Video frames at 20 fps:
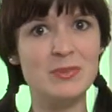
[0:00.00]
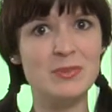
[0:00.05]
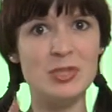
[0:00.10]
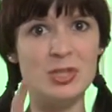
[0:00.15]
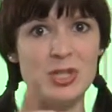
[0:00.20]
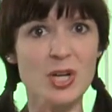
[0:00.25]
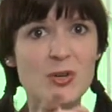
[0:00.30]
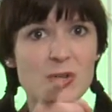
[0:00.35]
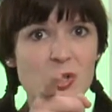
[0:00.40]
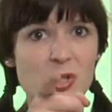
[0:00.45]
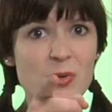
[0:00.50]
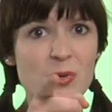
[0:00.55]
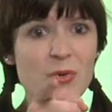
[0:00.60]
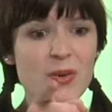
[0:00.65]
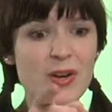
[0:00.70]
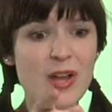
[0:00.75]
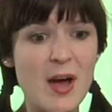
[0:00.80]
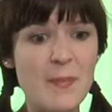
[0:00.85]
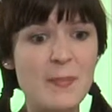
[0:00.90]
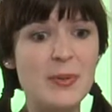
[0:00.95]
don't screw
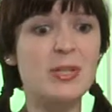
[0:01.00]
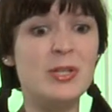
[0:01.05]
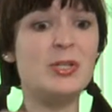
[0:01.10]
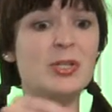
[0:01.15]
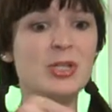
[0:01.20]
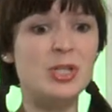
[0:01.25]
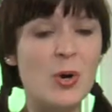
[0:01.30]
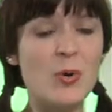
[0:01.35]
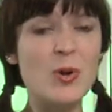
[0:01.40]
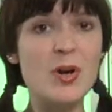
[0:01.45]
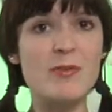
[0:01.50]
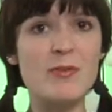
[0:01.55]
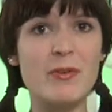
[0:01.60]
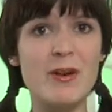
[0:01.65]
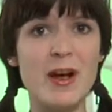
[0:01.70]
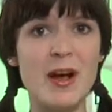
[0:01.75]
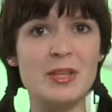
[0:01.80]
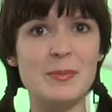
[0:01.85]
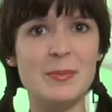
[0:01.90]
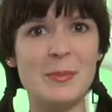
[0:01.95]
it up. Don't
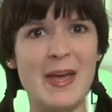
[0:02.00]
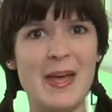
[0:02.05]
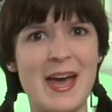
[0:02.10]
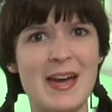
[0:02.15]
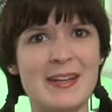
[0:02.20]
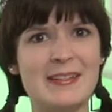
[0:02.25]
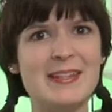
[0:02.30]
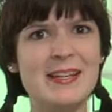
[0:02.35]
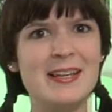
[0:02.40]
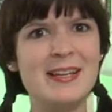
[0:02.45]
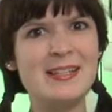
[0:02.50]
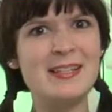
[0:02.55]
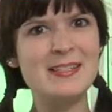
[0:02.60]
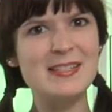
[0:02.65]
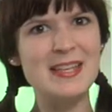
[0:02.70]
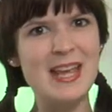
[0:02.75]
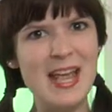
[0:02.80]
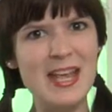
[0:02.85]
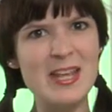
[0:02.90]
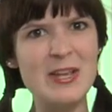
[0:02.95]
overcrowd the pan.
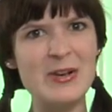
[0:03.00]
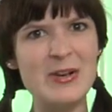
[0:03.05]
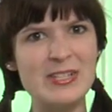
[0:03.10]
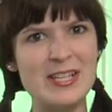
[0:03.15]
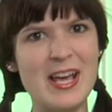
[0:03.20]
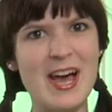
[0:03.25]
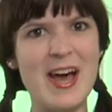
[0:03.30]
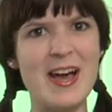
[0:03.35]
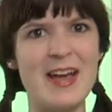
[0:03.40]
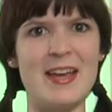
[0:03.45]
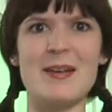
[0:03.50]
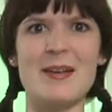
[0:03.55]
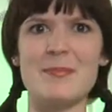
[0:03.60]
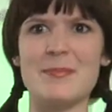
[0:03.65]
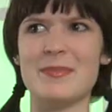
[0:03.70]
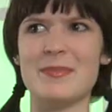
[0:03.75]
Take your time.